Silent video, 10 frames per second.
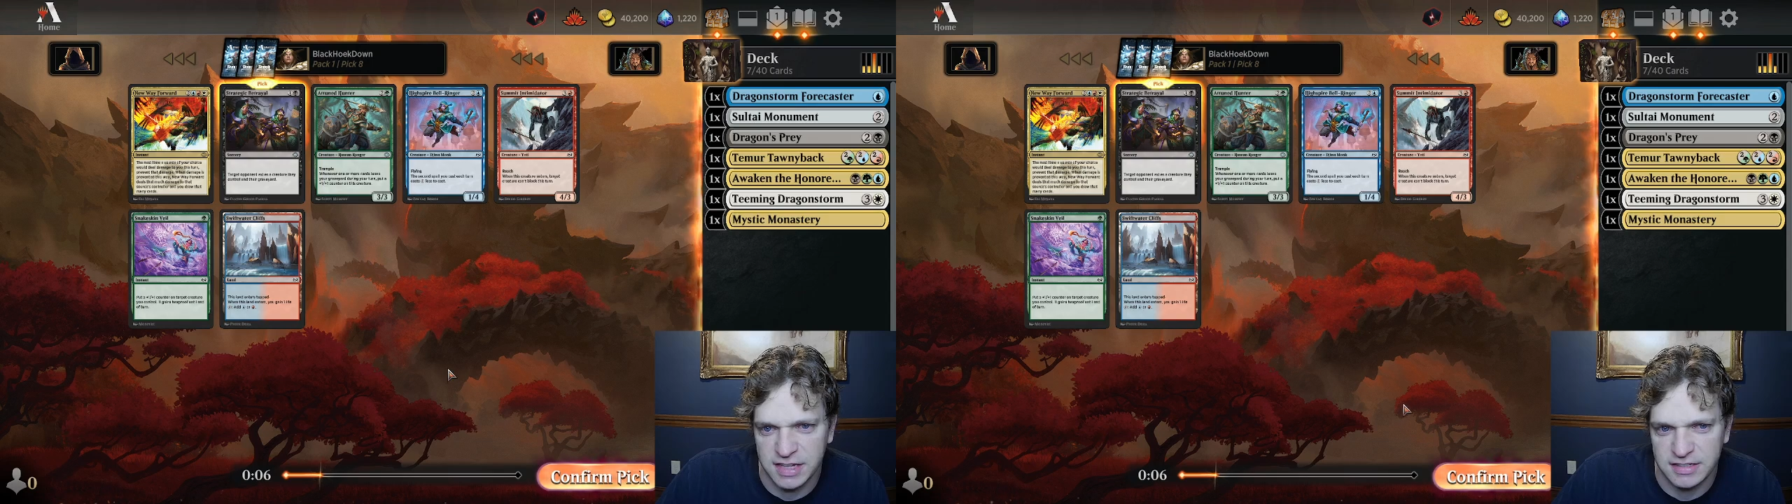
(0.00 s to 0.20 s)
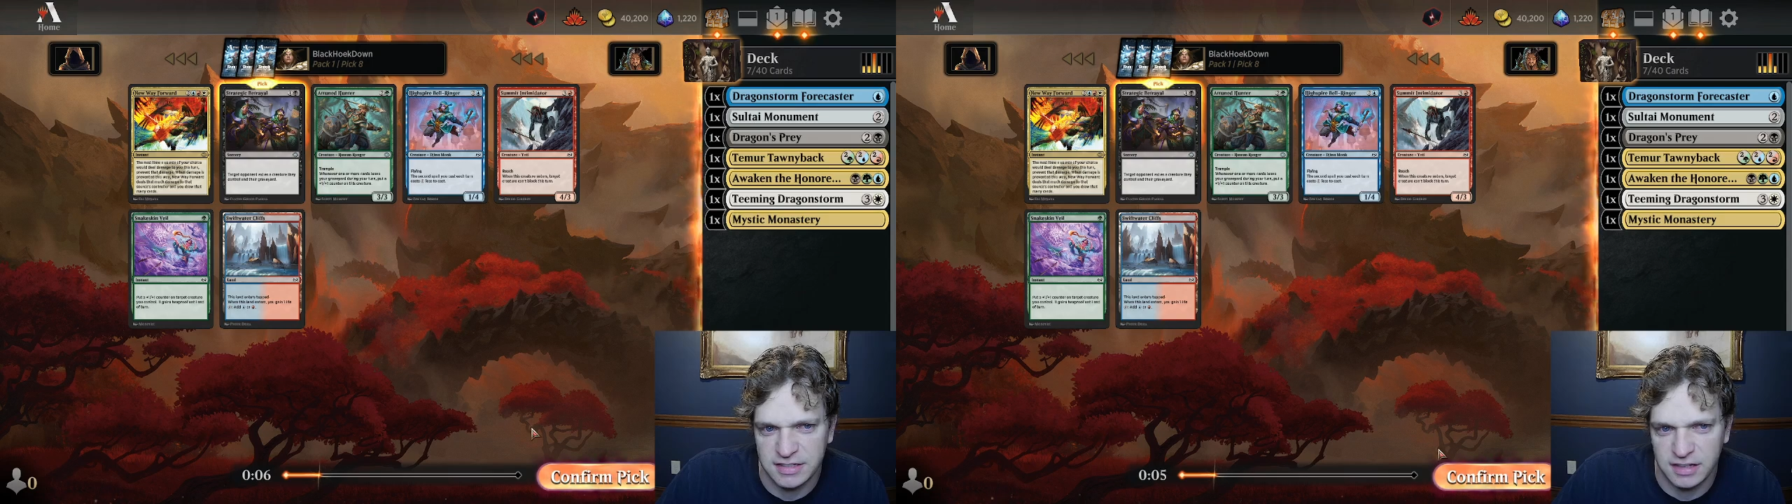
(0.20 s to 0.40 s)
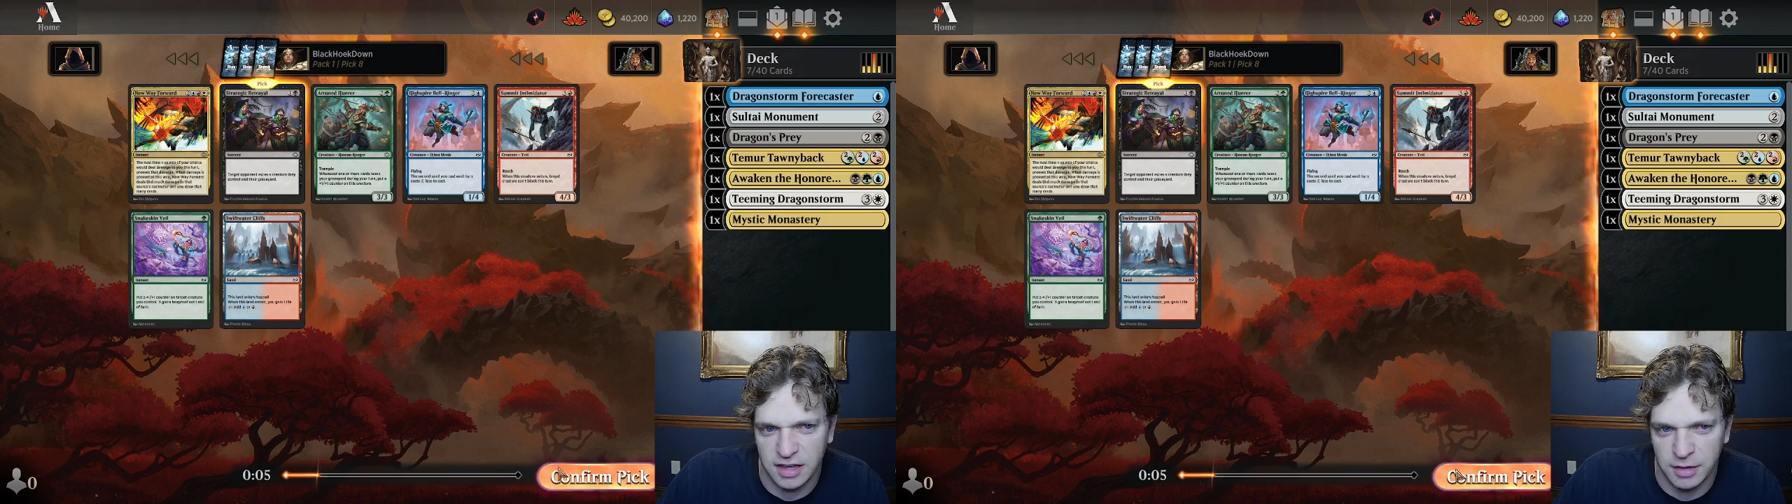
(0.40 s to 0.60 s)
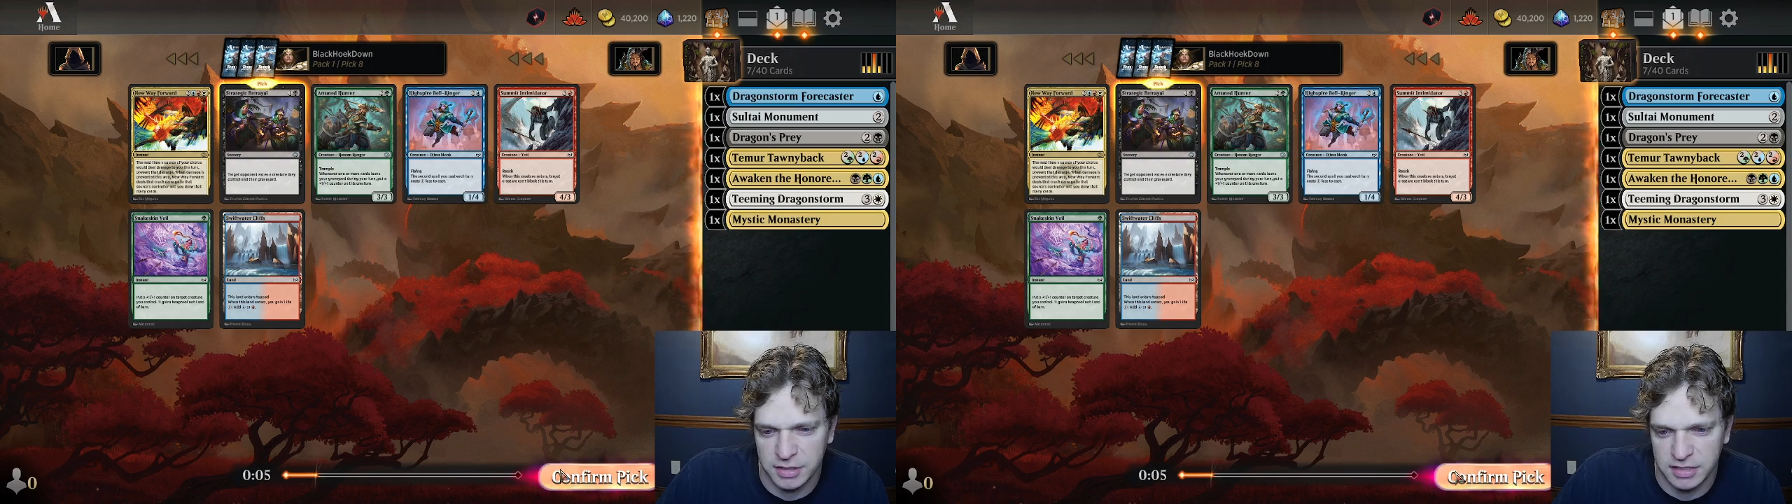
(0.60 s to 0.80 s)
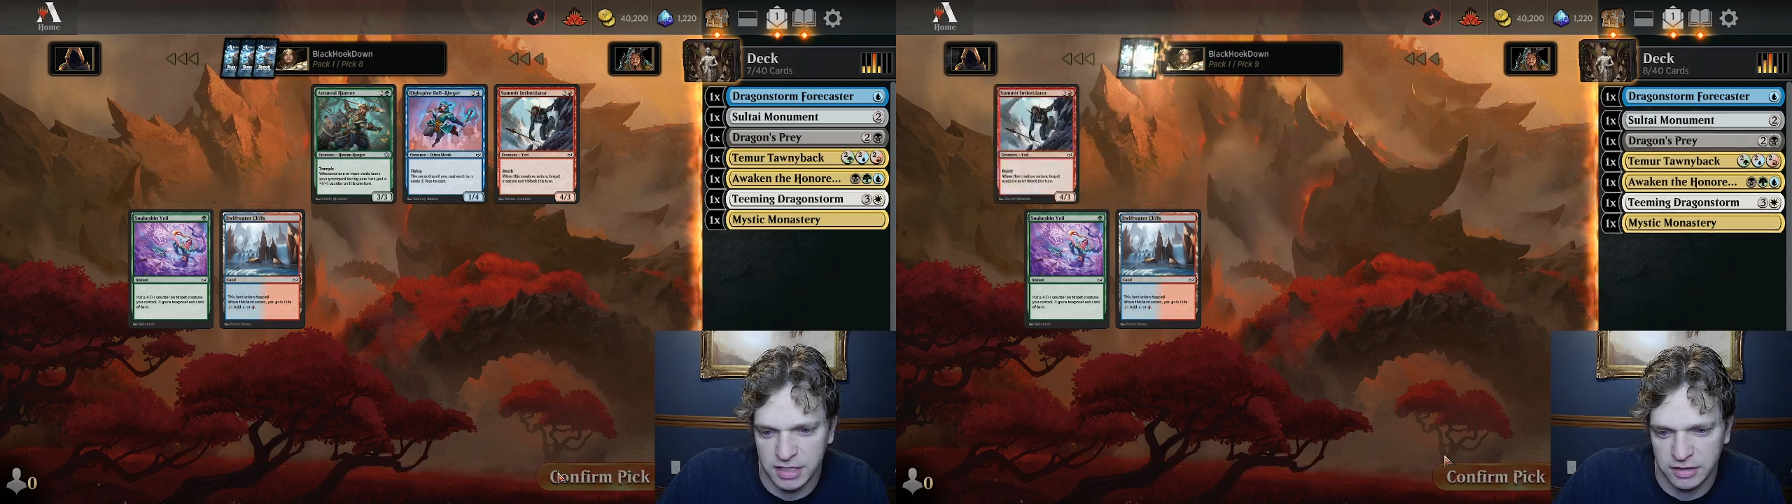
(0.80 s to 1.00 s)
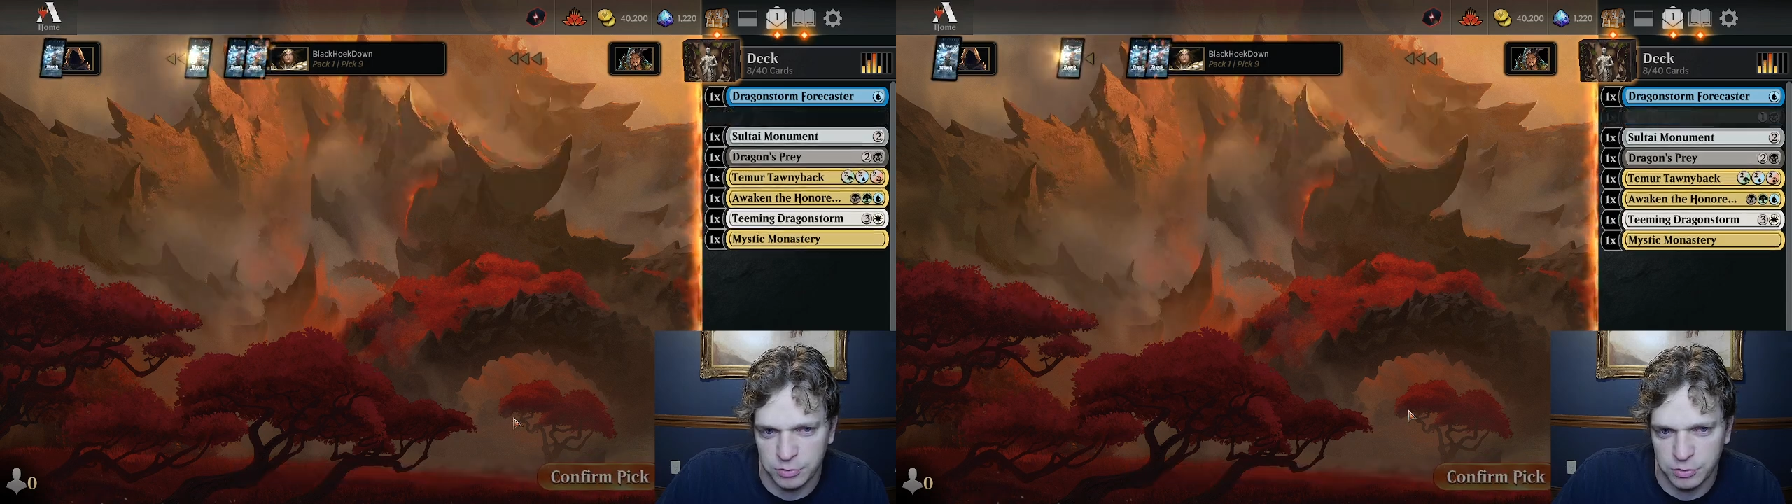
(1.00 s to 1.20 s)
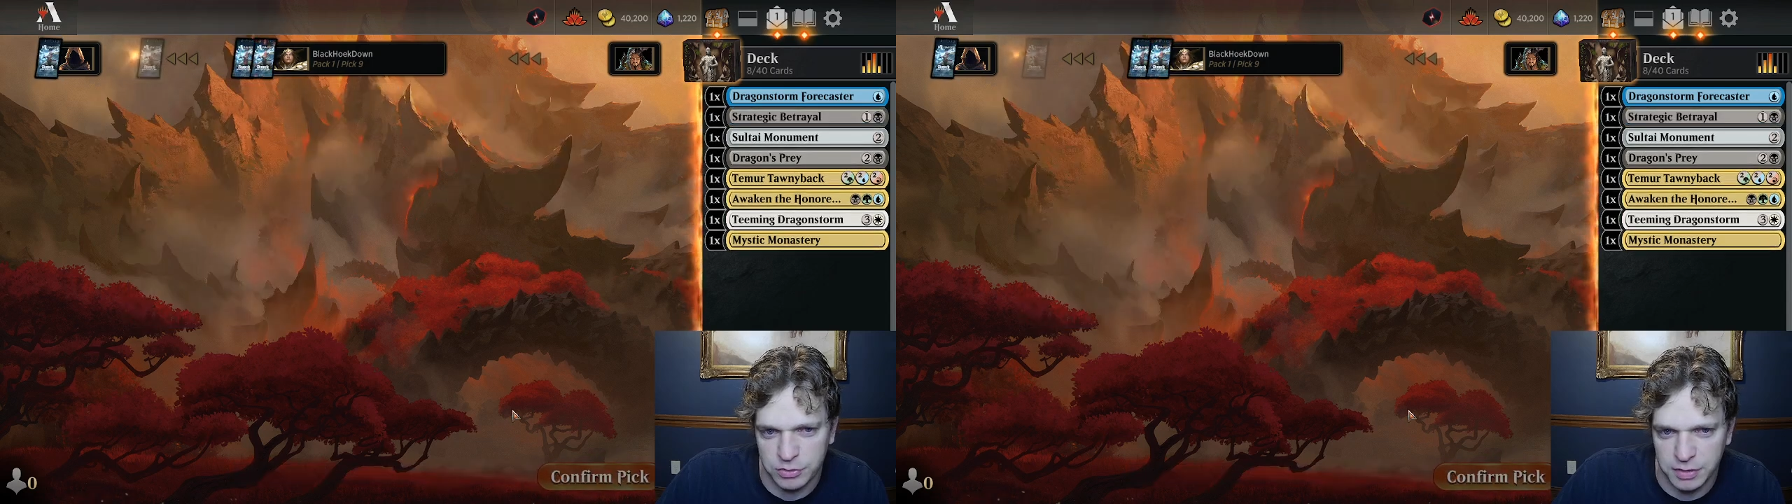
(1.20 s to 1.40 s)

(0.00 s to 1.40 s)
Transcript: I'm going to take the removal spell, actually,